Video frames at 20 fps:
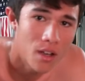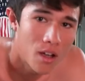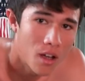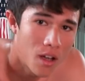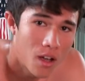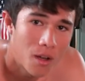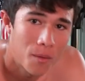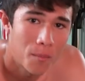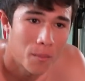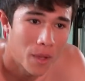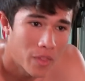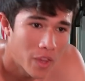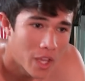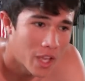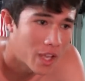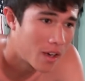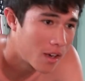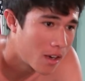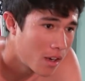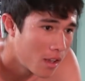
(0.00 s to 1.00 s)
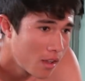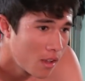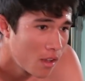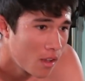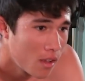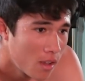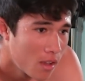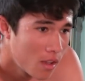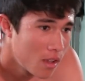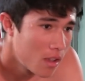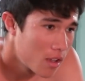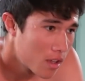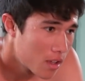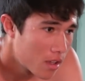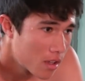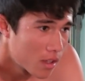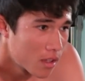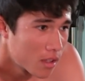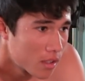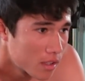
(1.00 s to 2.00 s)
And then
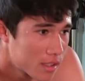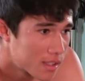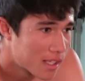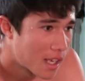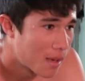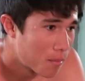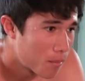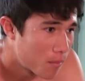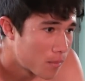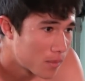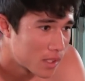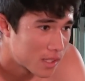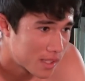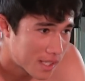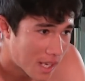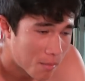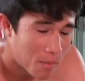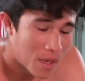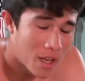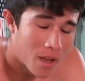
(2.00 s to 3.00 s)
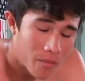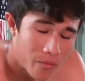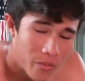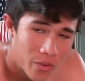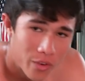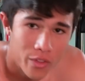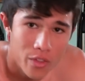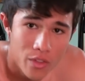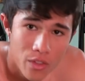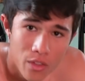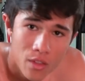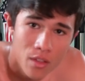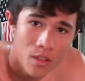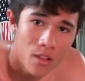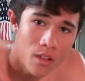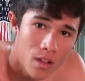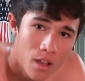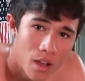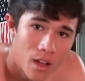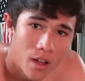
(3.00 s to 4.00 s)
set me up for
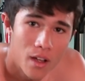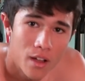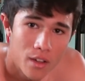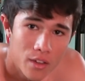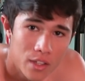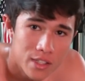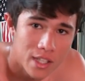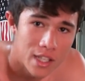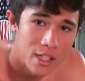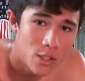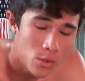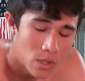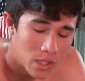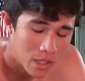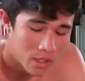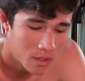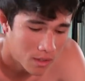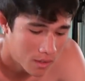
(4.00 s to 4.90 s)
the stage win.